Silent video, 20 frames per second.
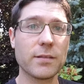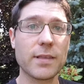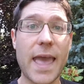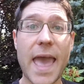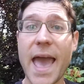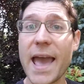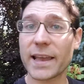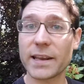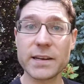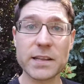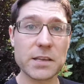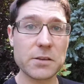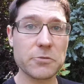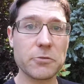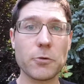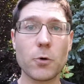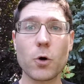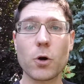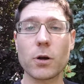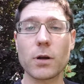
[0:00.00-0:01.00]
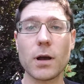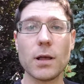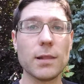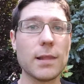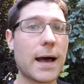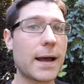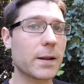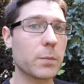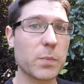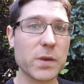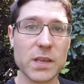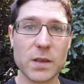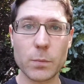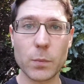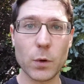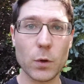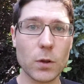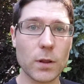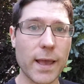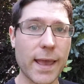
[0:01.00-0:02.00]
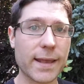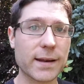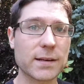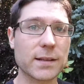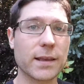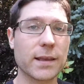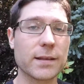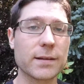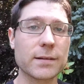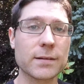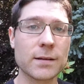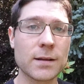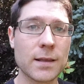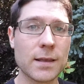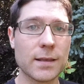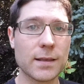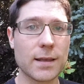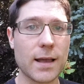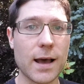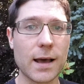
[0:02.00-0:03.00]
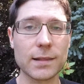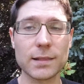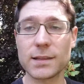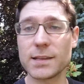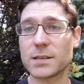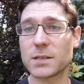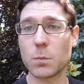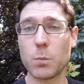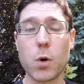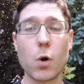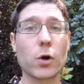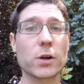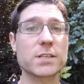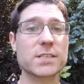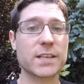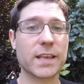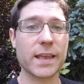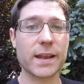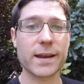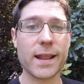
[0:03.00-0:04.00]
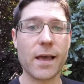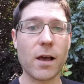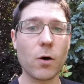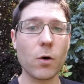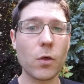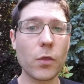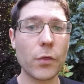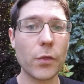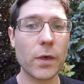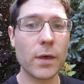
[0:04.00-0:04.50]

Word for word: acne for a lot of people and can uh, lead to poor skin health.